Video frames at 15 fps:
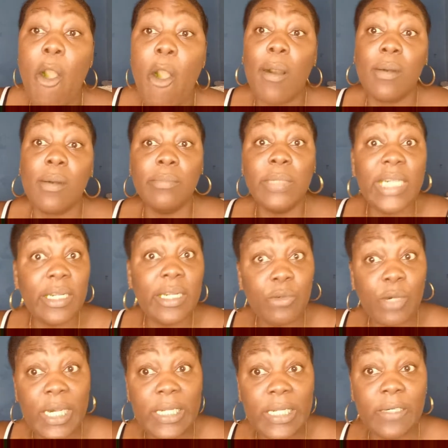Me don't know
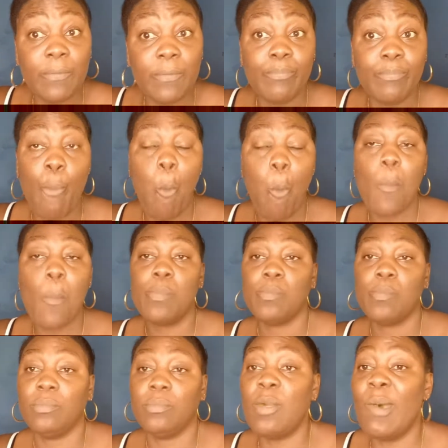you.
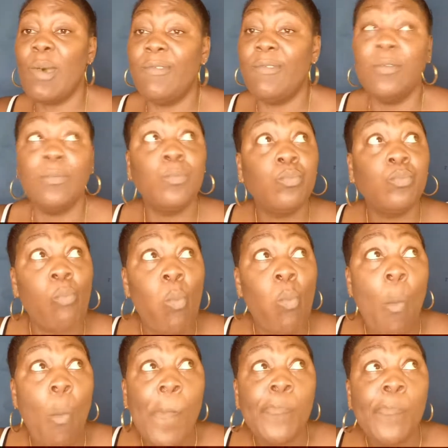Them a fuck.
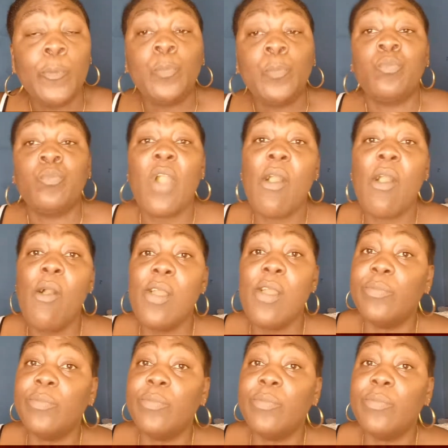good.